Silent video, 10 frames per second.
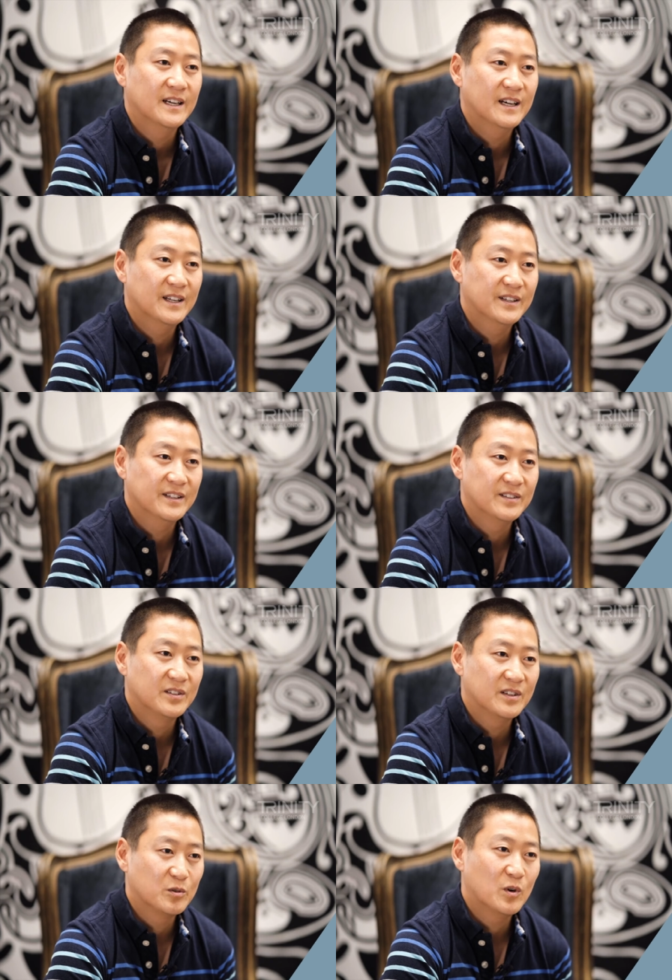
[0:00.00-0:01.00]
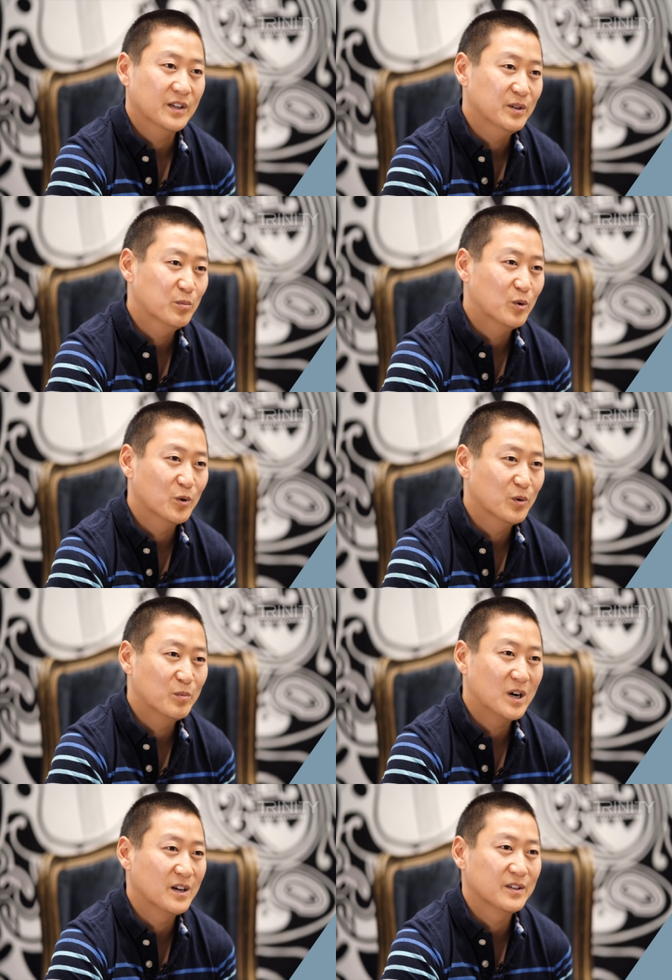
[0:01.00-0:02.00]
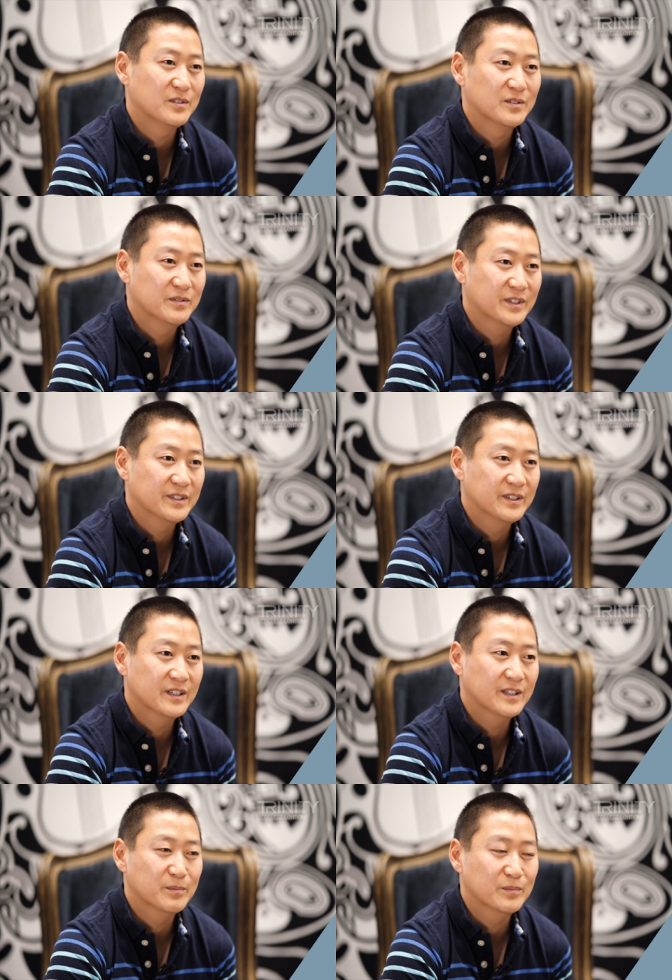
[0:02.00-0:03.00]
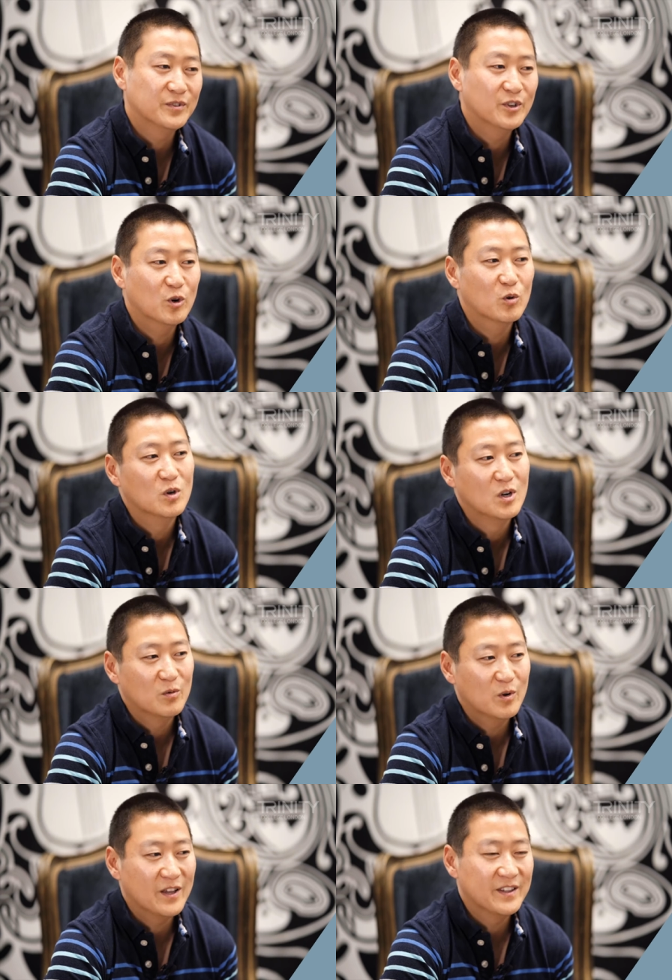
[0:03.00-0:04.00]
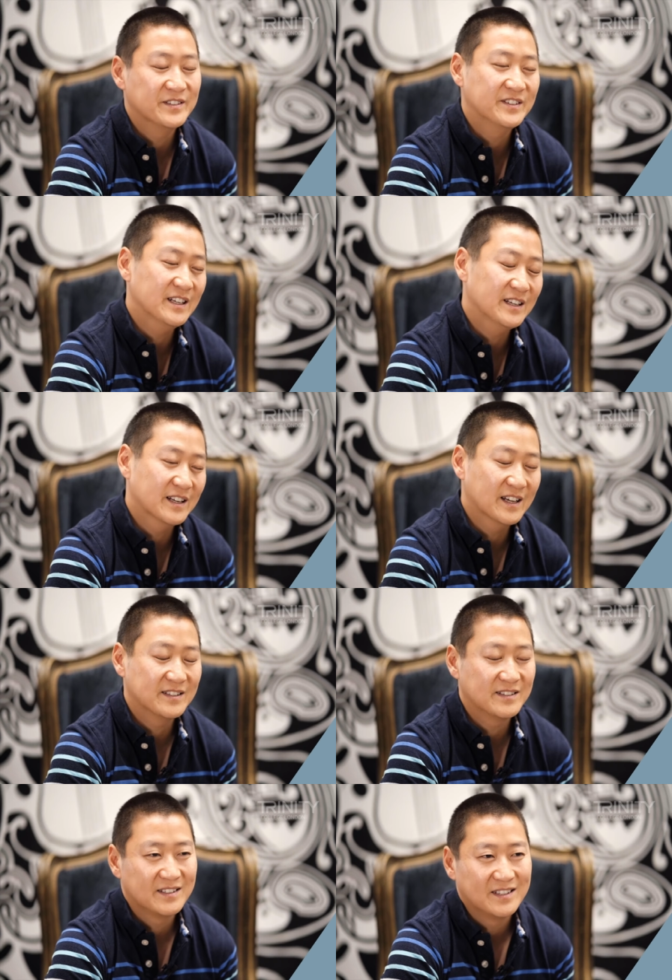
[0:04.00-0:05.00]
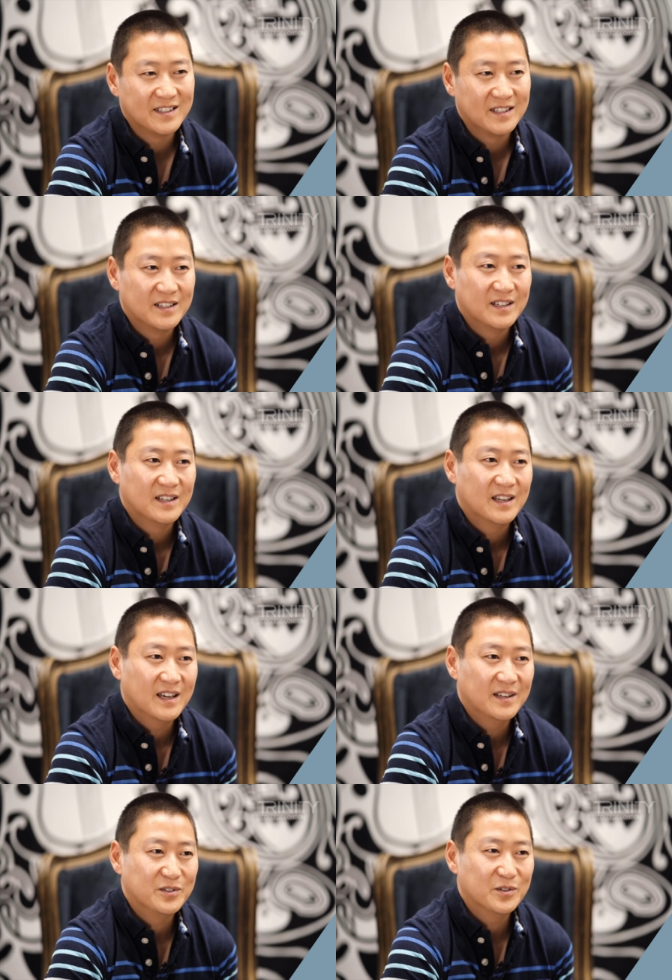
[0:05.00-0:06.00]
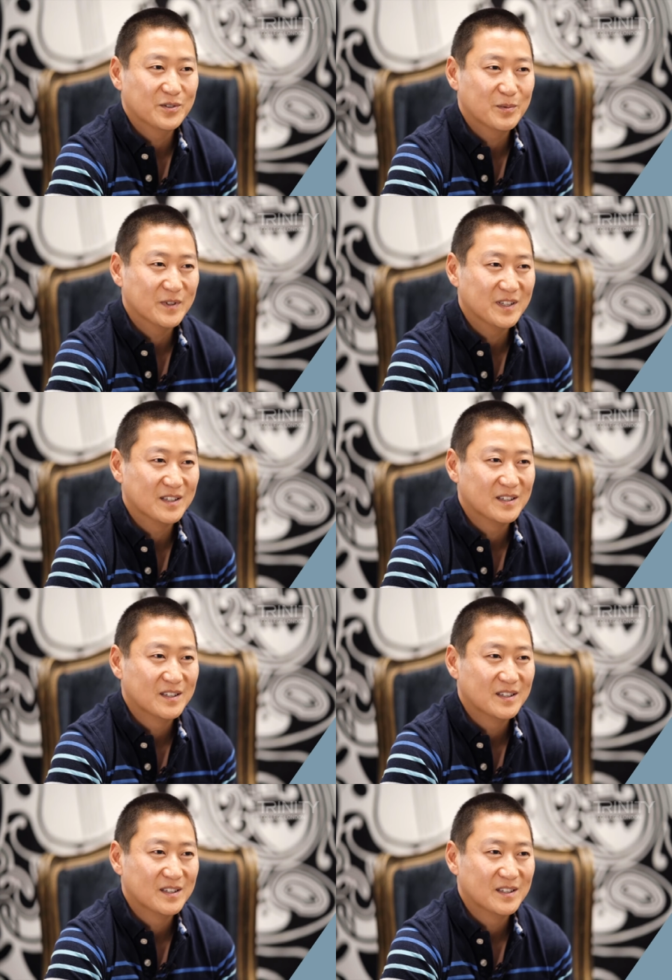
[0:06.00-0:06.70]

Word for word: and it's, it's quite an important part But um, so rather than seeing it as as just something